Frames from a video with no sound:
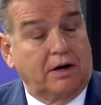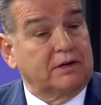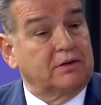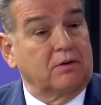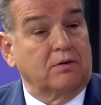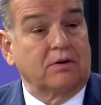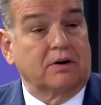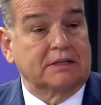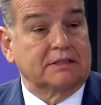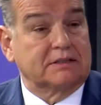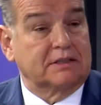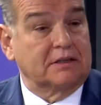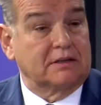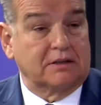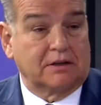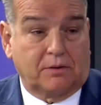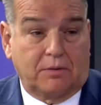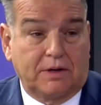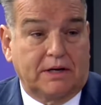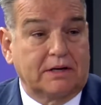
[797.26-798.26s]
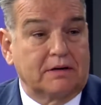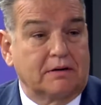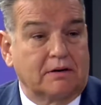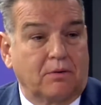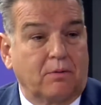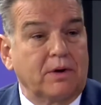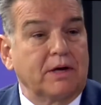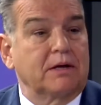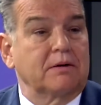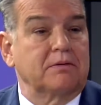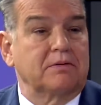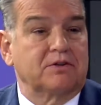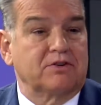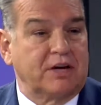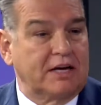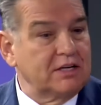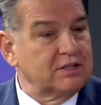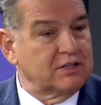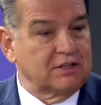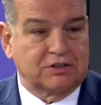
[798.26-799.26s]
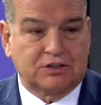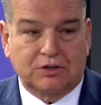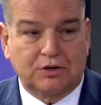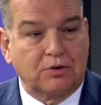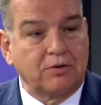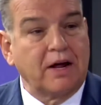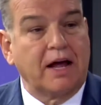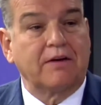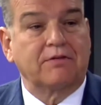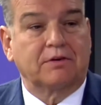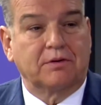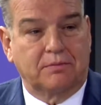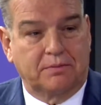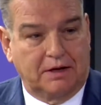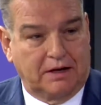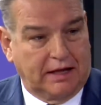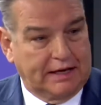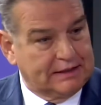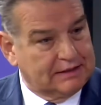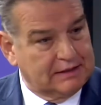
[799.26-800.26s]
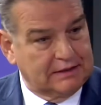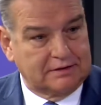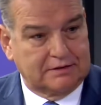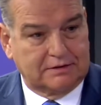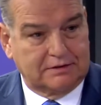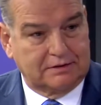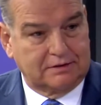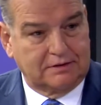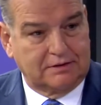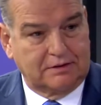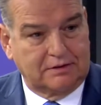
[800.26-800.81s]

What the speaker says: told her, I said, "Look, we can change this. You don't have to be like this.